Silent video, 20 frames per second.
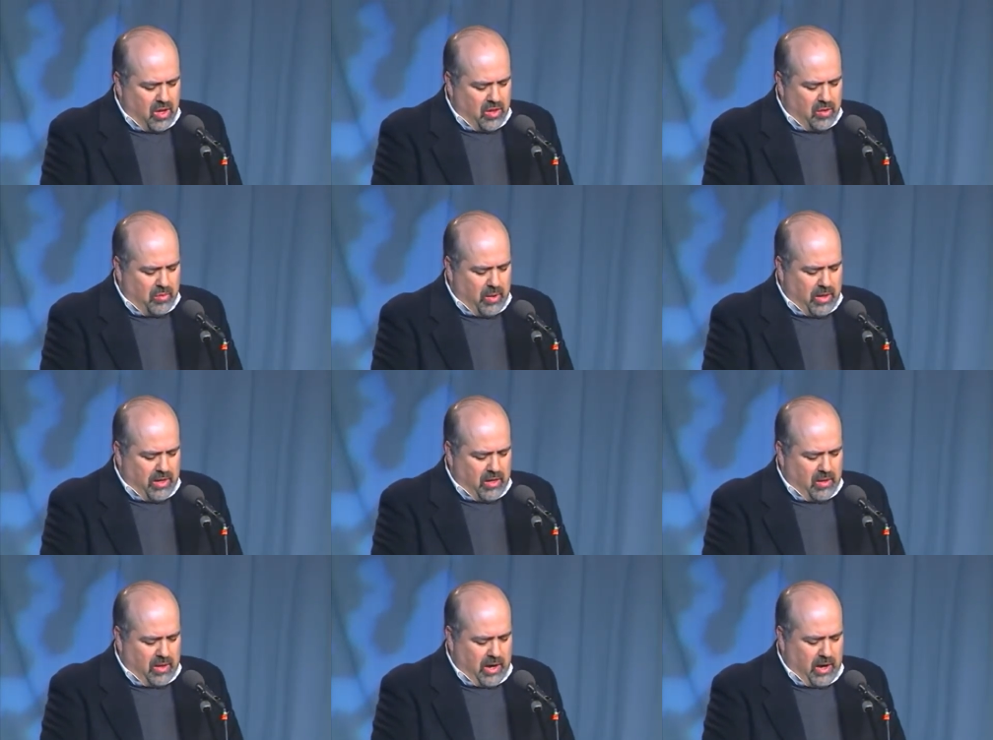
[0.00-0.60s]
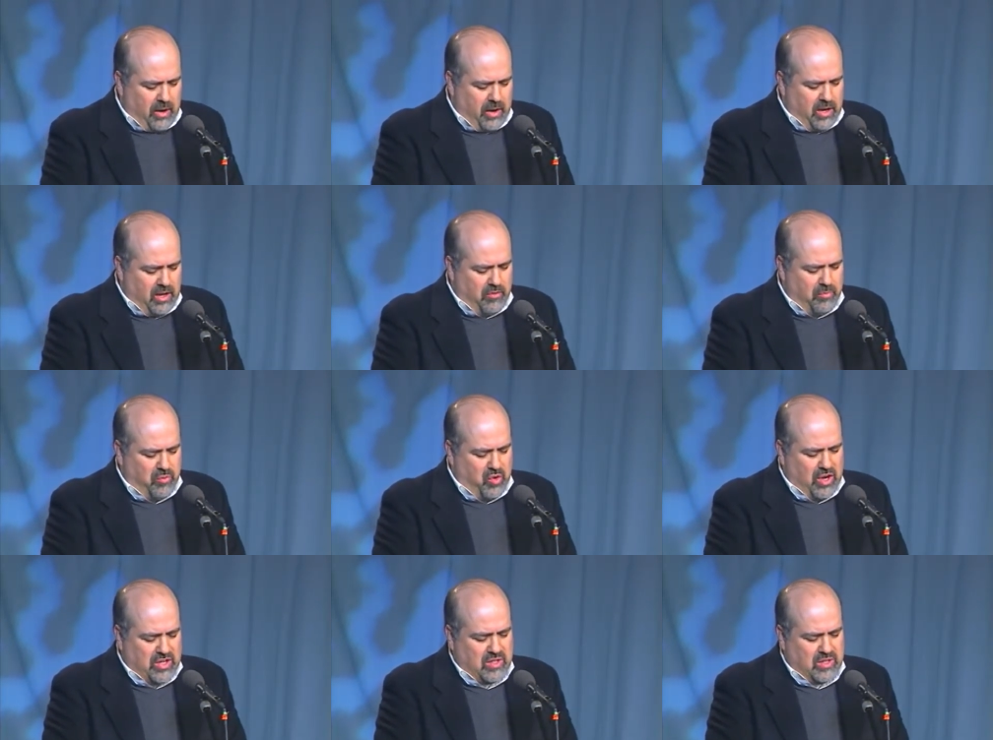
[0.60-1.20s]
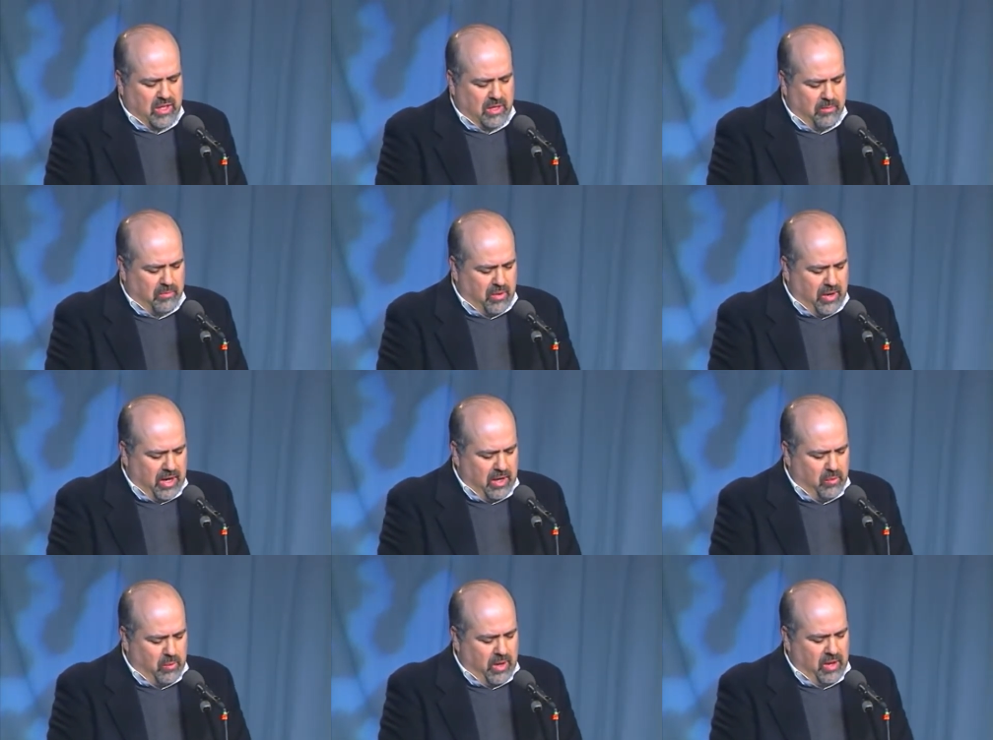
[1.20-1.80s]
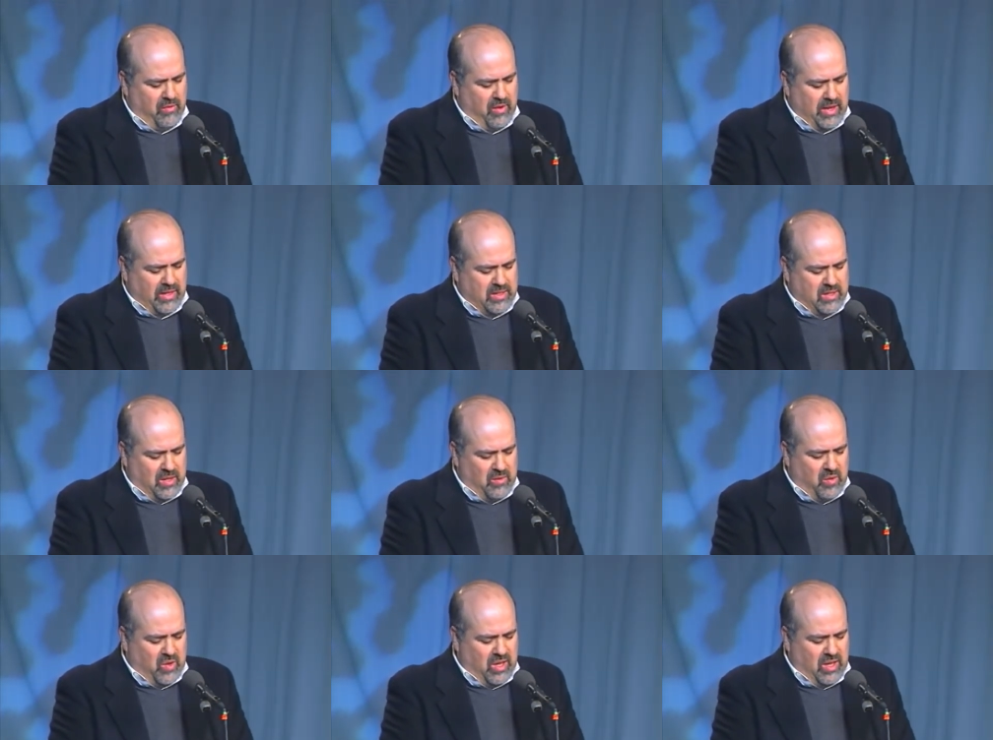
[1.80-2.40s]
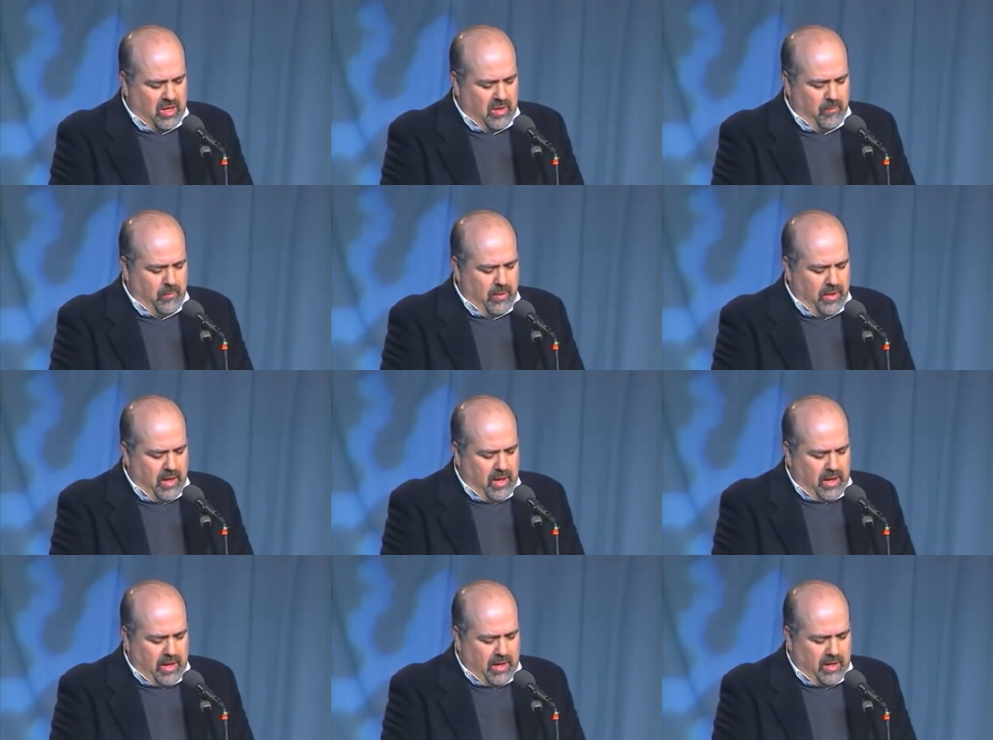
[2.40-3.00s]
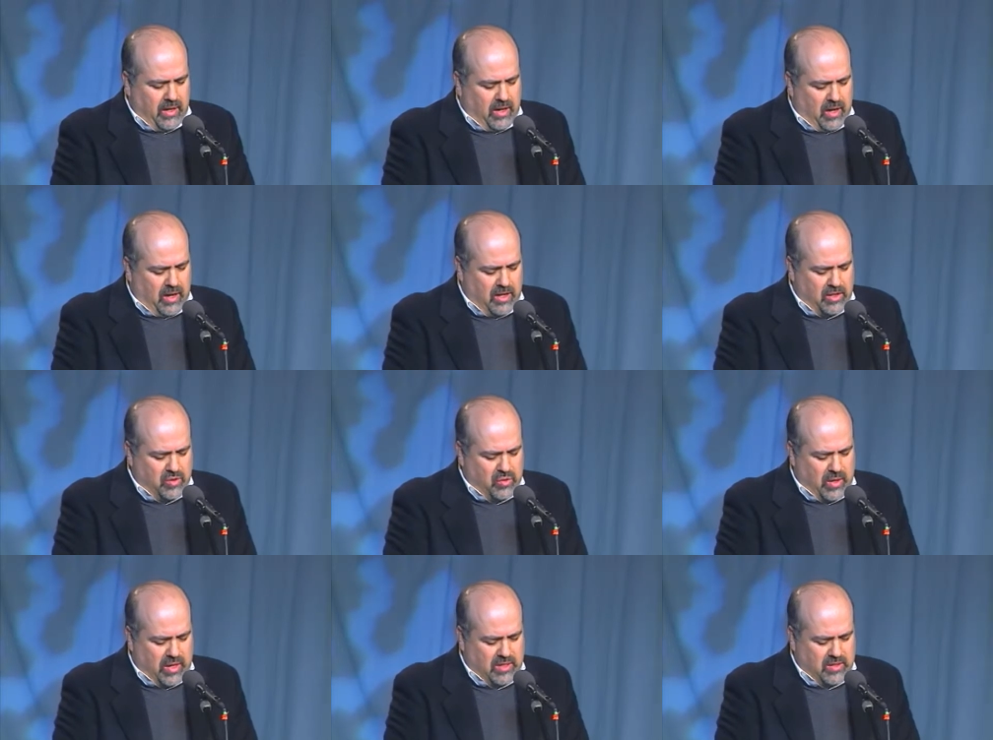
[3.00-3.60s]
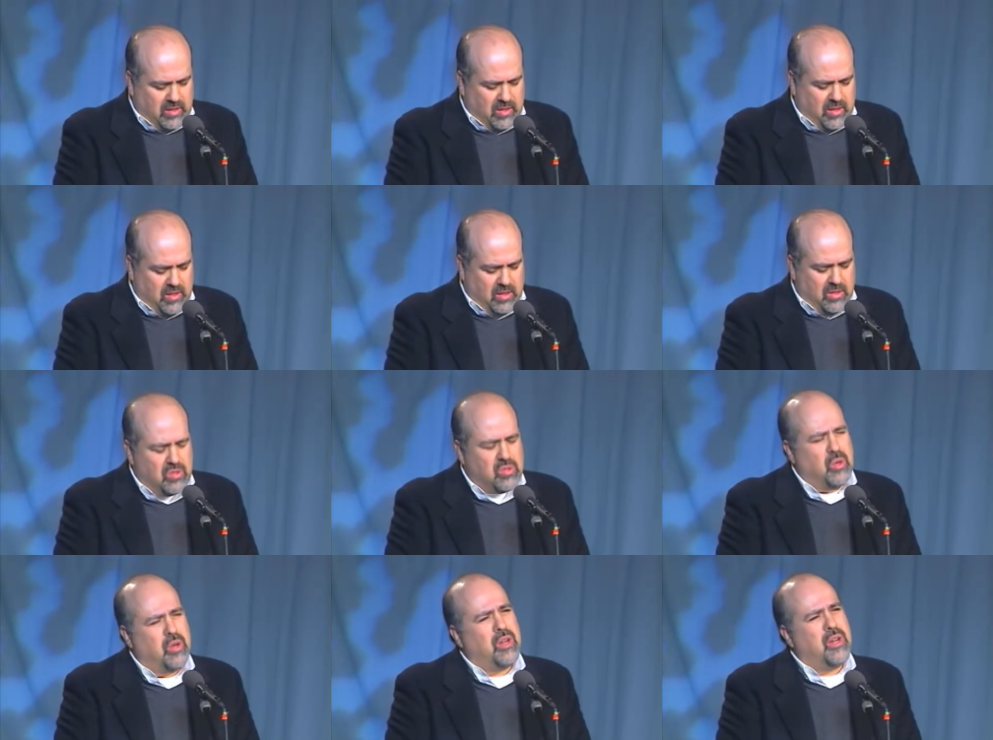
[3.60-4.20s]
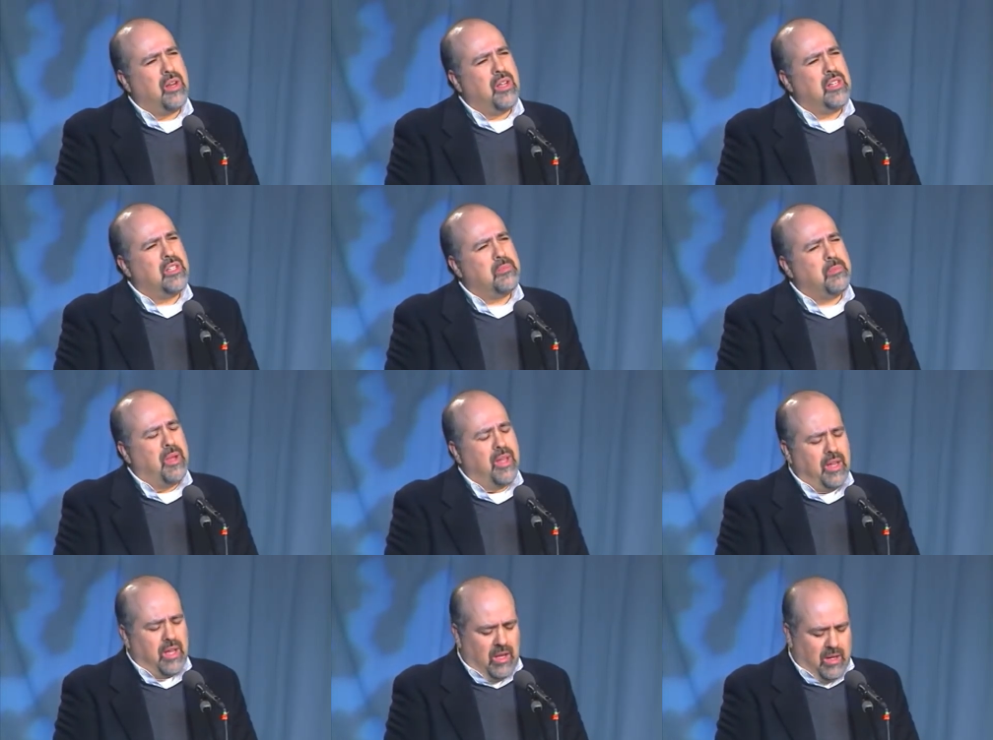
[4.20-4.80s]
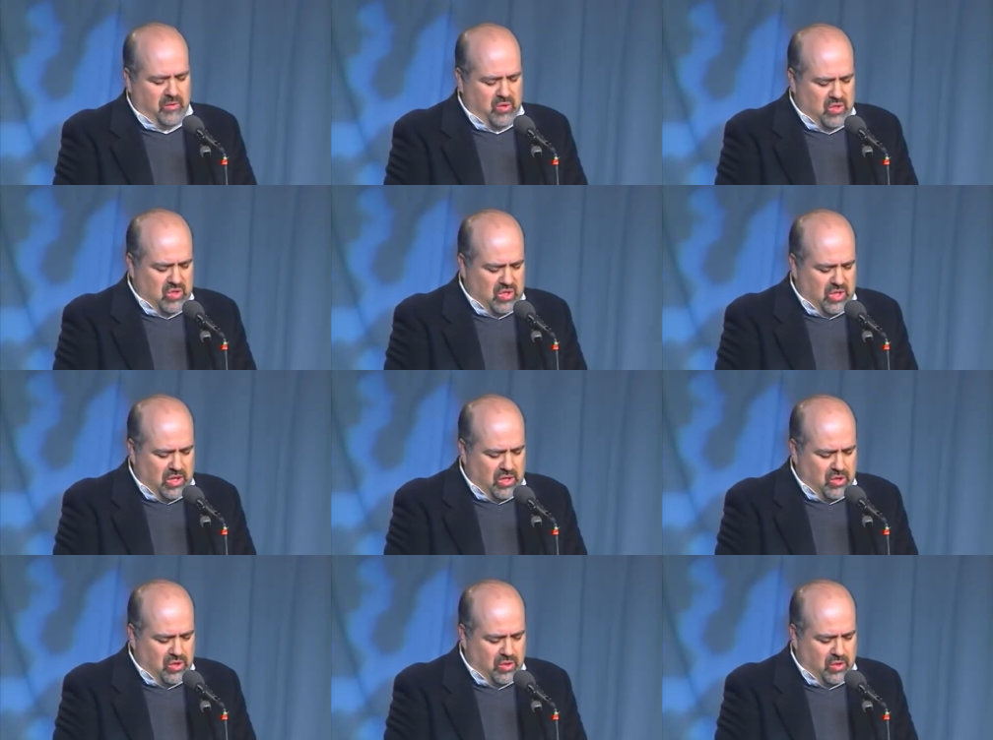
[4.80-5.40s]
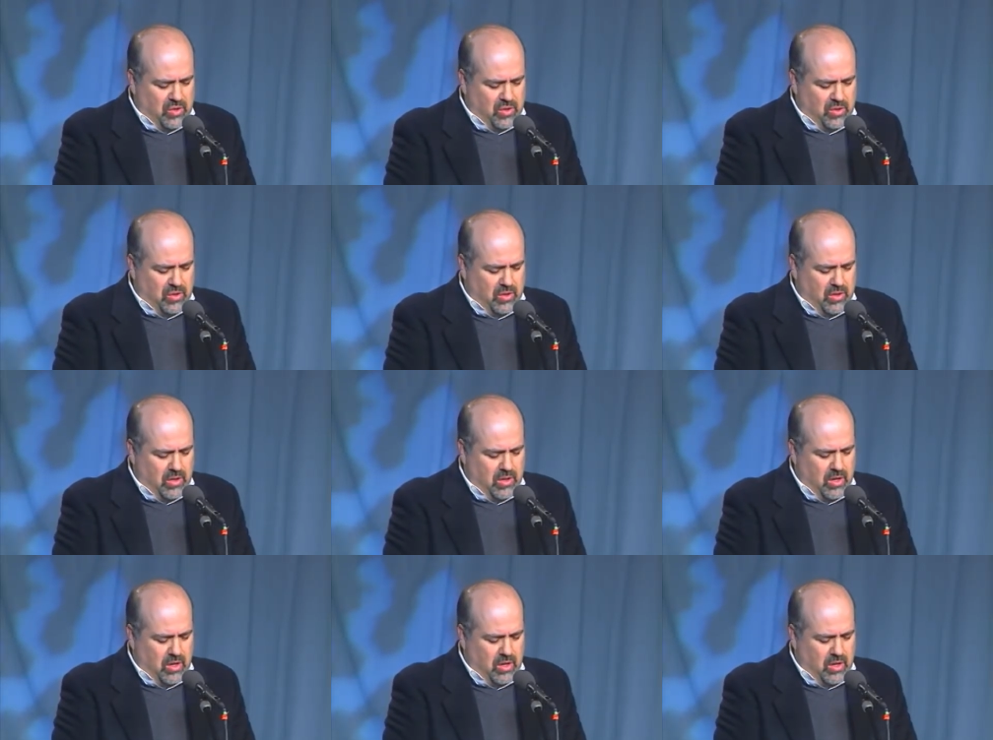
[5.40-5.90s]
the regularity of resting brainwave activity in contrast to the disorganized spiking of a seizure,